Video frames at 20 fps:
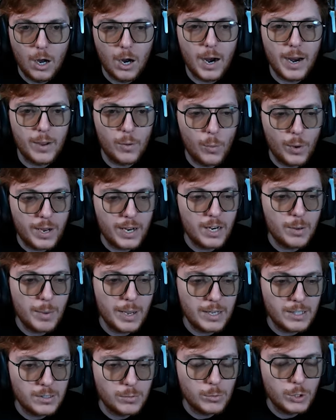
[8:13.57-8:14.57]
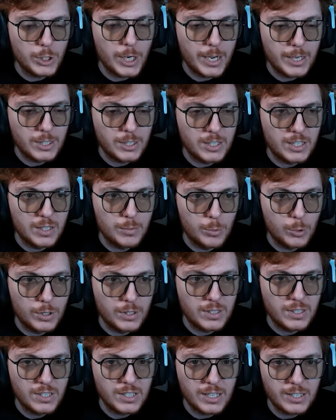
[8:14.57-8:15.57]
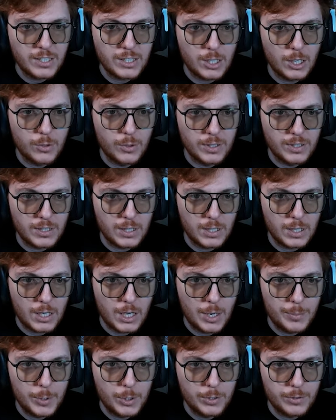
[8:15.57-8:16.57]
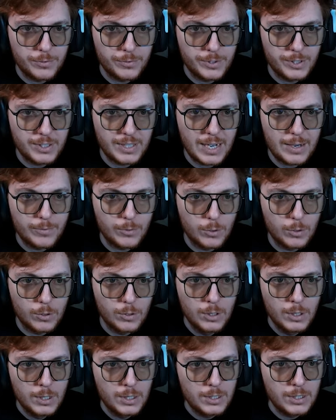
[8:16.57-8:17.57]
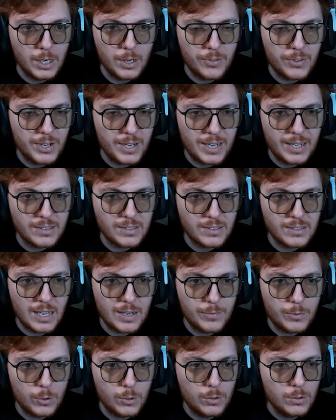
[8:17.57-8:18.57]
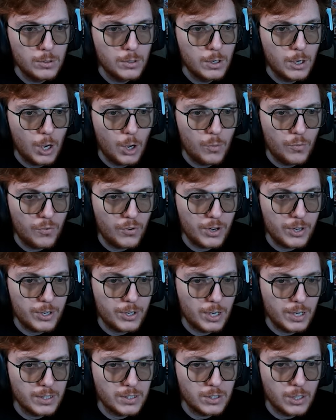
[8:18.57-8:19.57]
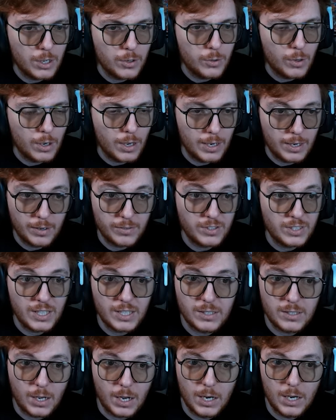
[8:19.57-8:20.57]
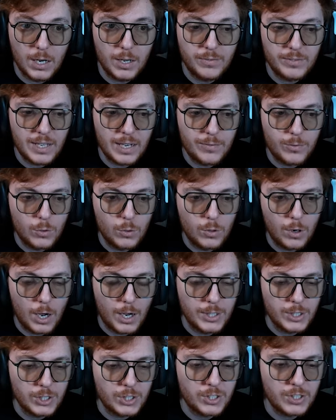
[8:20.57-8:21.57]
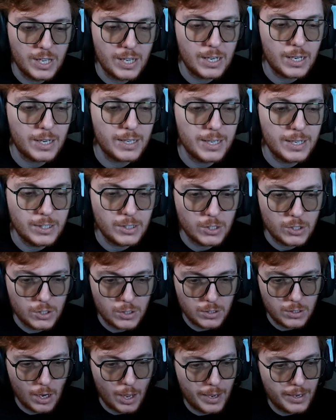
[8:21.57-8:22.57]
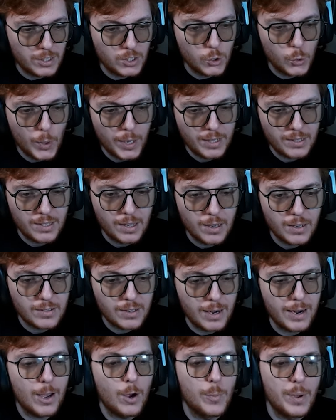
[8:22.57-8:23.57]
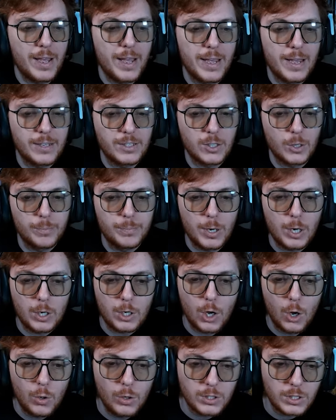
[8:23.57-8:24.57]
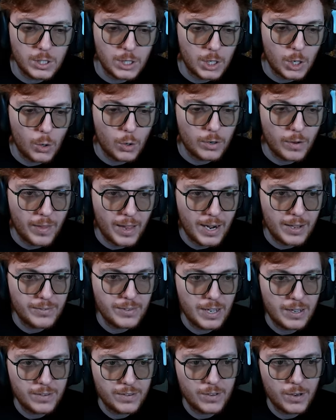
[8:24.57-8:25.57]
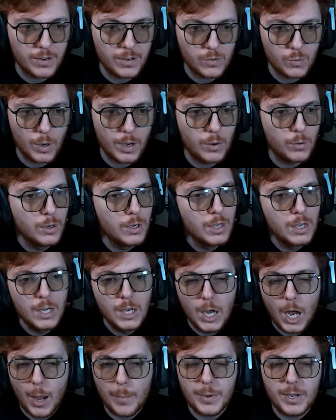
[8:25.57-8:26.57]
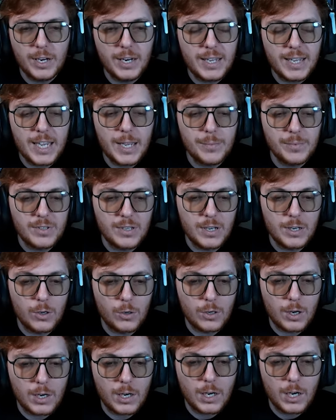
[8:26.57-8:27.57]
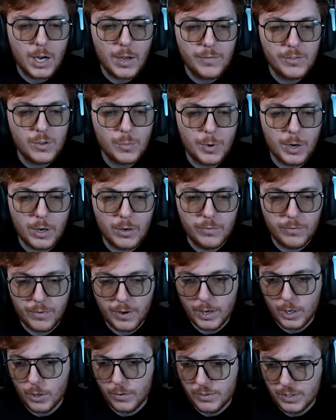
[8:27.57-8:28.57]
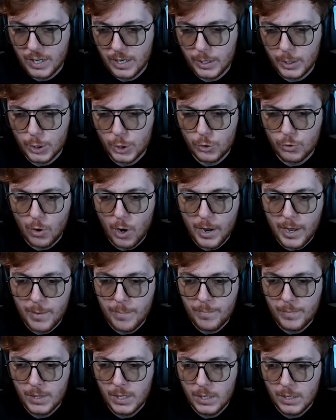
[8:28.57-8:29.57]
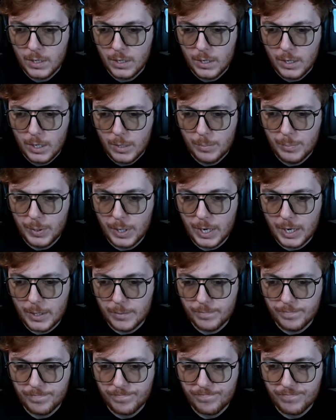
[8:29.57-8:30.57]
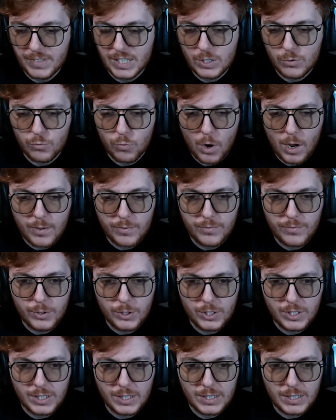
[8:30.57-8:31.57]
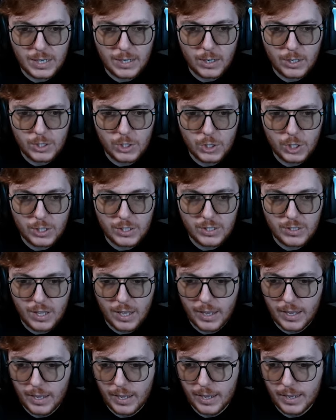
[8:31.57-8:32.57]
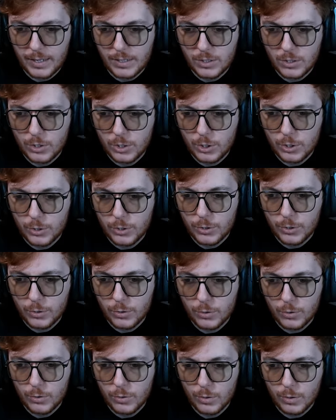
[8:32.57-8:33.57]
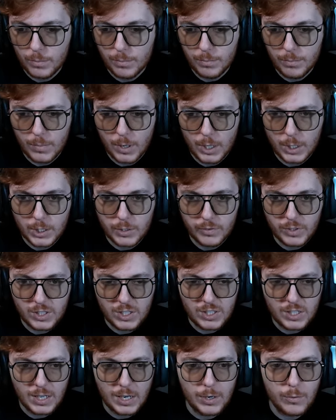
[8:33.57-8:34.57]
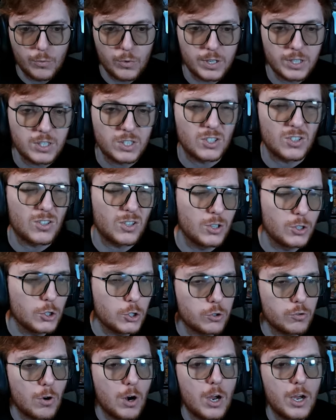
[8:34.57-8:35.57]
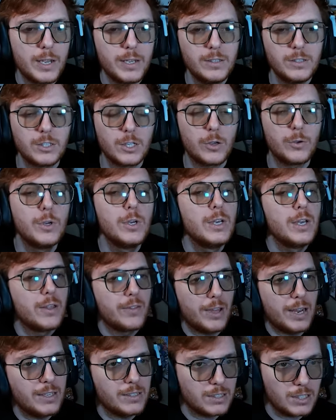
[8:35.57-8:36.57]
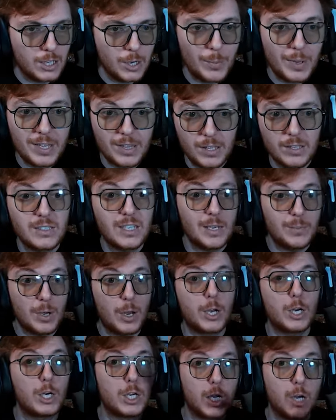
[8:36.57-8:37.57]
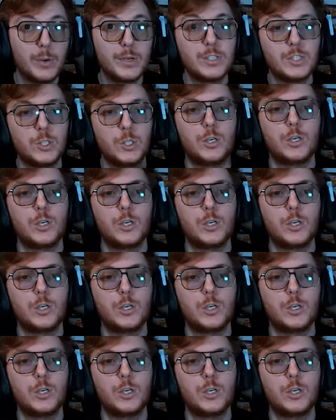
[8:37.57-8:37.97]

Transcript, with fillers: All right, we're going to make some changes here, boys. Sesko is going to come on for Davor. Nothing against Davor. Hopefully you guys know, and I've said I love Davor. I just think I need to like tweak things a little bit here. So Barcola's going to go on on that left-hand side as well. I'm going to keep Tierney on. I'd love to bring on Frankowski and try him, but He's right-footed, and I just think it is too much of a silly risk to try. So that's going to be the team that I'm going to go into.